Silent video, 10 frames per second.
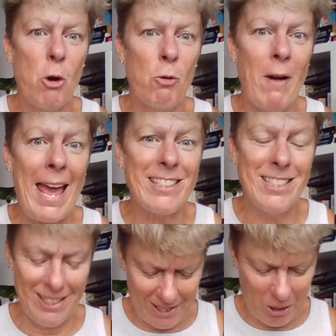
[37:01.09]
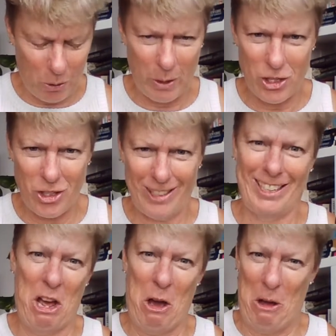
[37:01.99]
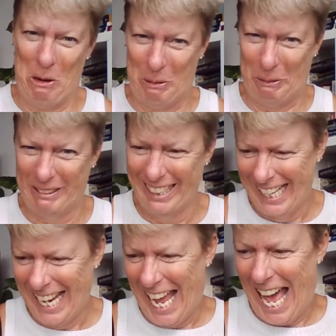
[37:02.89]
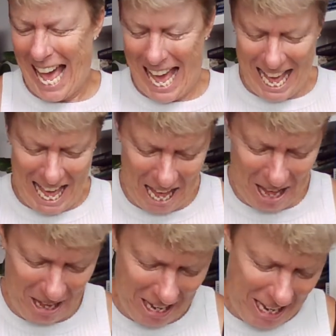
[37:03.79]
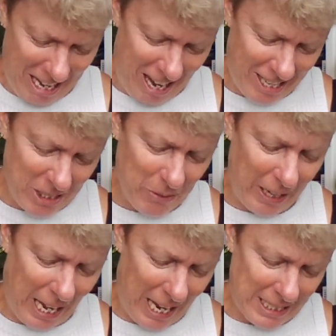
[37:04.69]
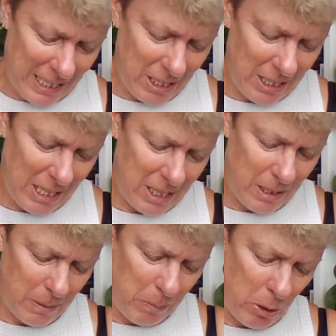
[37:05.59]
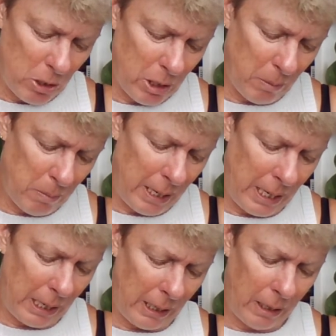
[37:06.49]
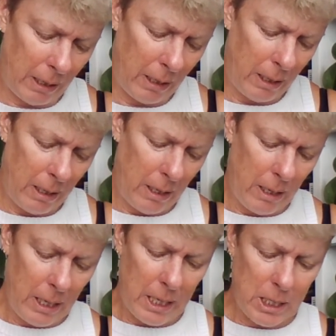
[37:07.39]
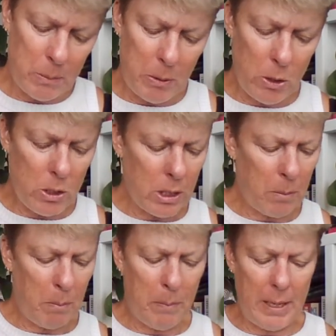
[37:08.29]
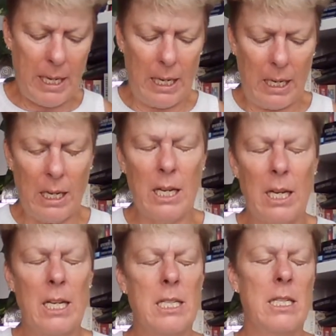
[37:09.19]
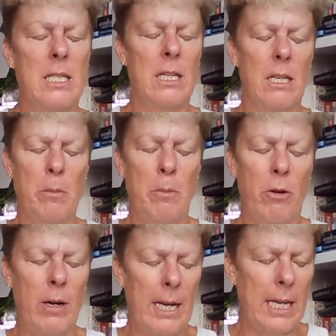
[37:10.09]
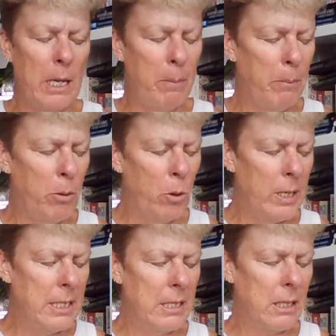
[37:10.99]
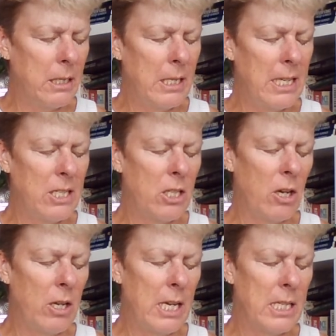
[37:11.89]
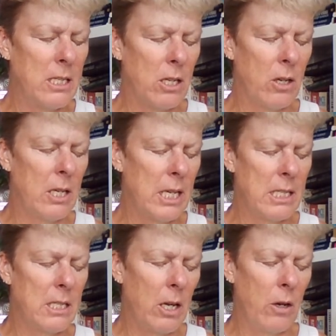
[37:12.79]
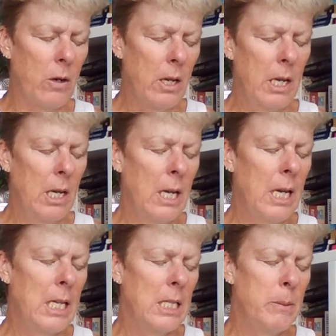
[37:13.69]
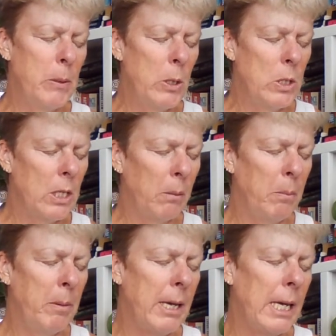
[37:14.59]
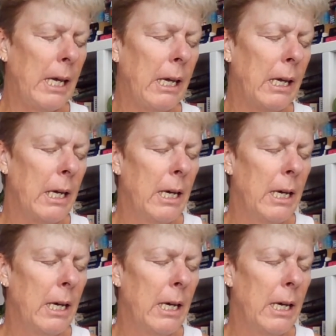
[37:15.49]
or rat is the question. No. Uh, I just want to ask, is, is Putin being, is Putin being deliberately poisoned? Yes, no, yes, no, yes, no. Is Putin being,